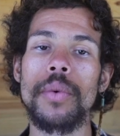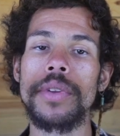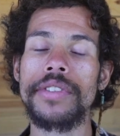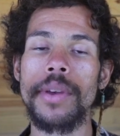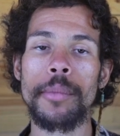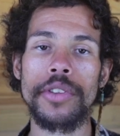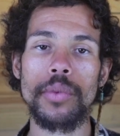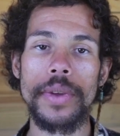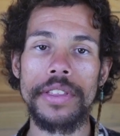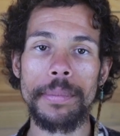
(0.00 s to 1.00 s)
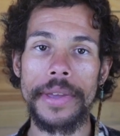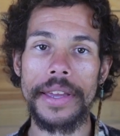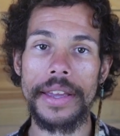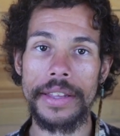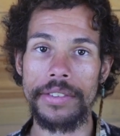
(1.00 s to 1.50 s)
when someone's with me,
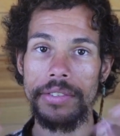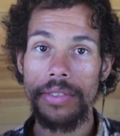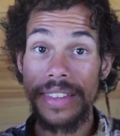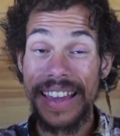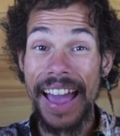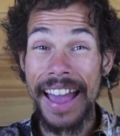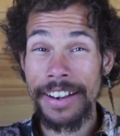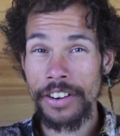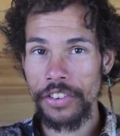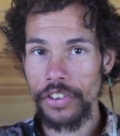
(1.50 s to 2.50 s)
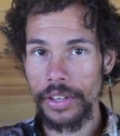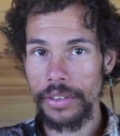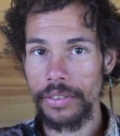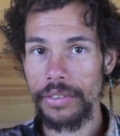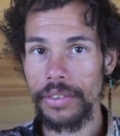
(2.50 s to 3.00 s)
it's the
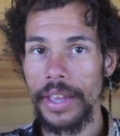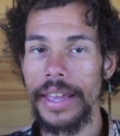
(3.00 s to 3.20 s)
energies,